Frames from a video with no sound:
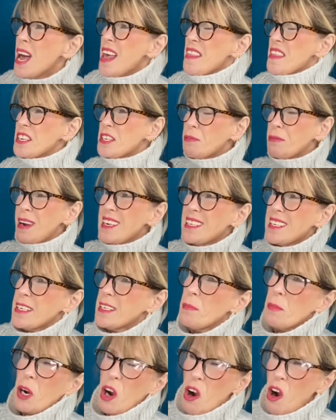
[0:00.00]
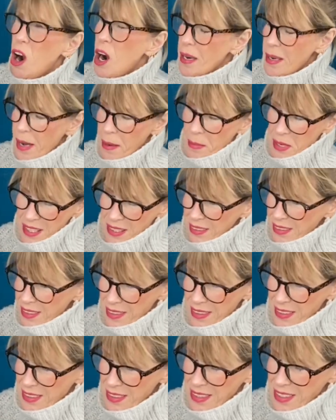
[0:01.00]
This racism card, I mean, it,
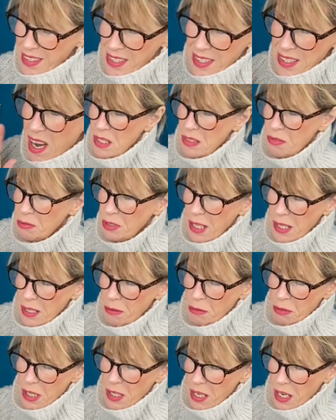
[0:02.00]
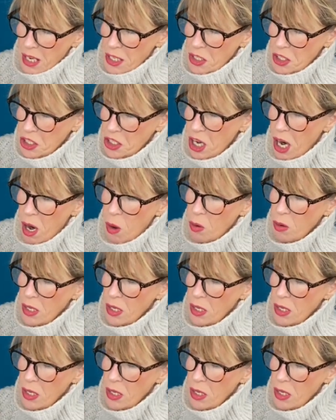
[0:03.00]
it's, it's really, really a joke.